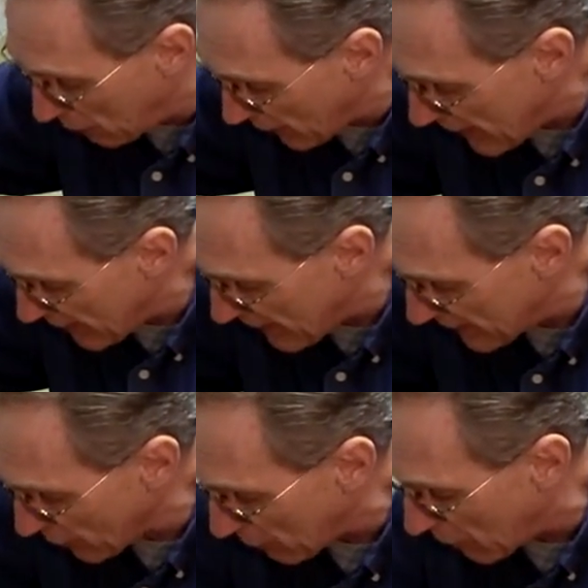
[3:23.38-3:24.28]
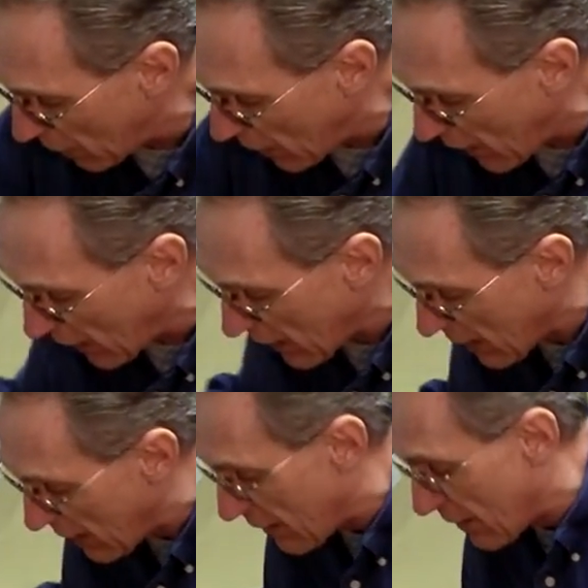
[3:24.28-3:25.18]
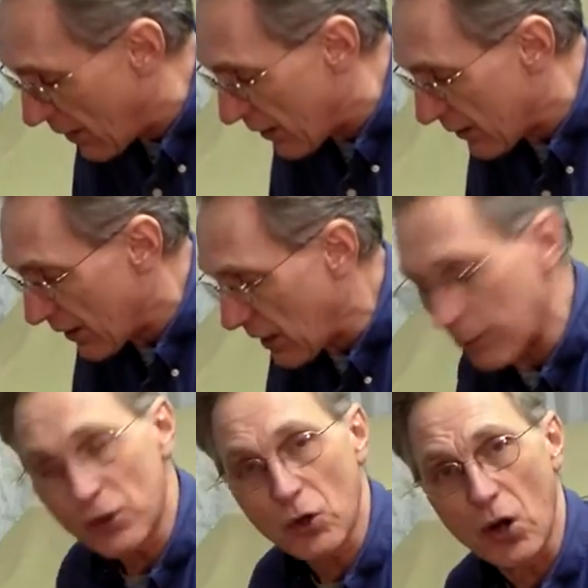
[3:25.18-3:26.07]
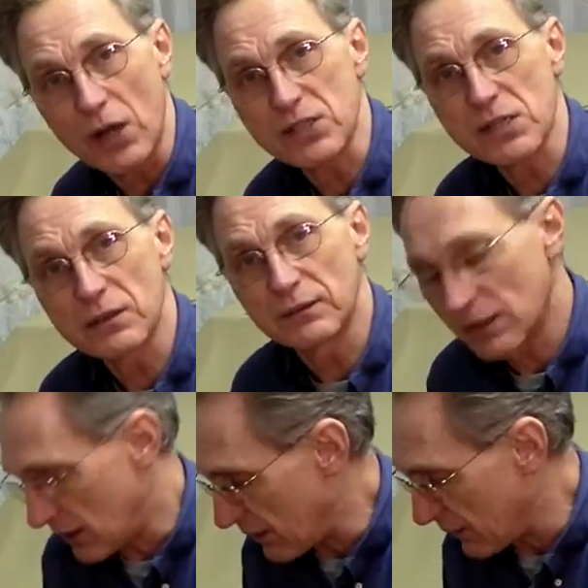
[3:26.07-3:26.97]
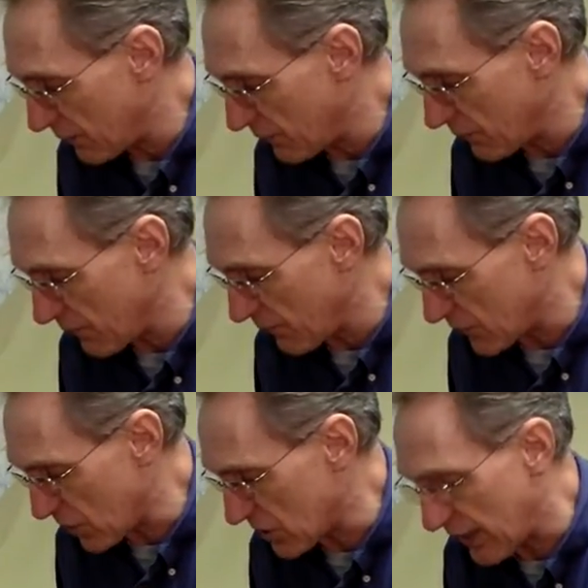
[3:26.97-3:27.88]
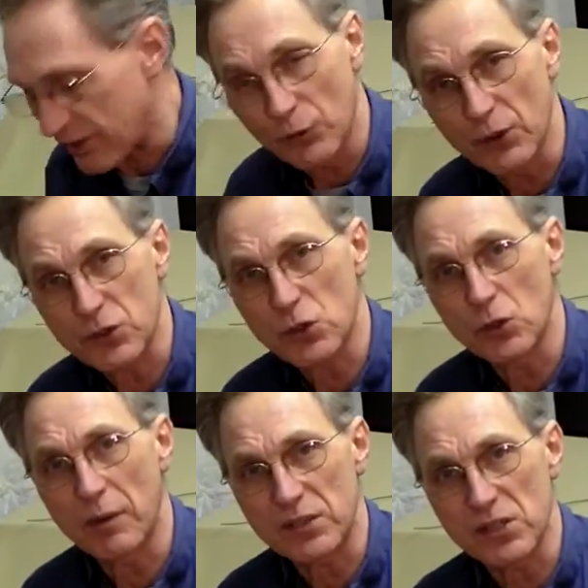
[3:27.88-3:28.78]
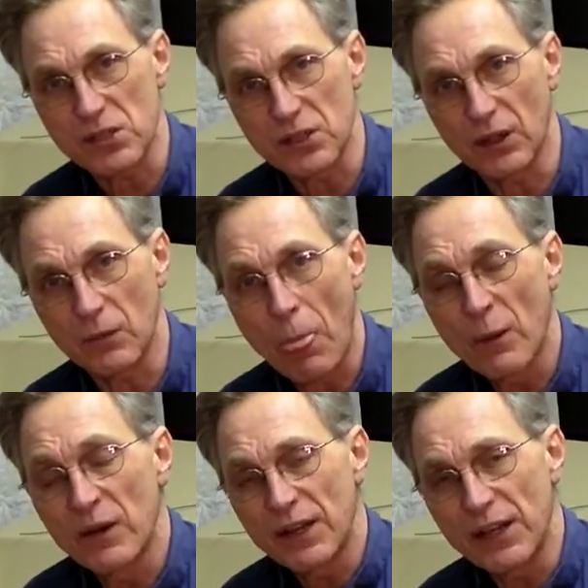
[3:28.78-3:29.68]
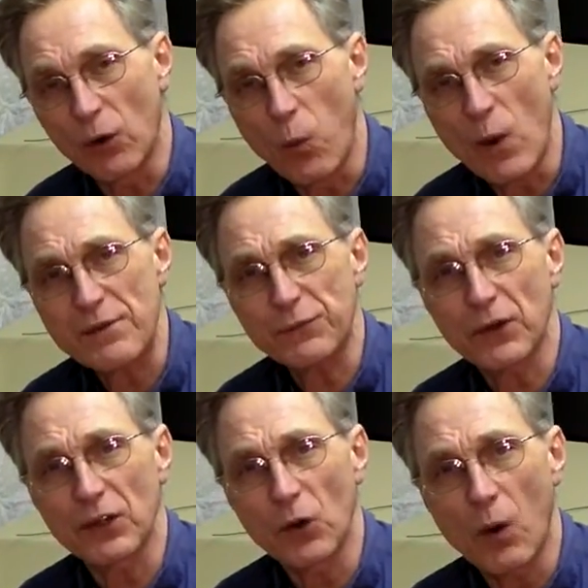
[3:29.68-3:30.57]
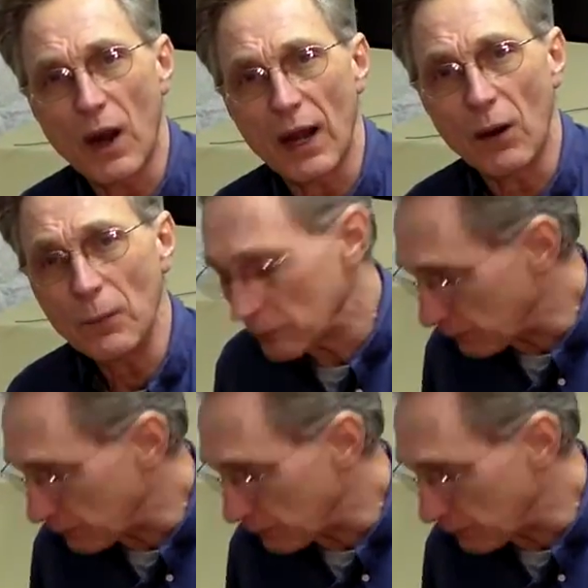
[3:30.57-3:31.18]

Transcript: going to have that little bar come across just like the real school buses do. It'll wait for a little while.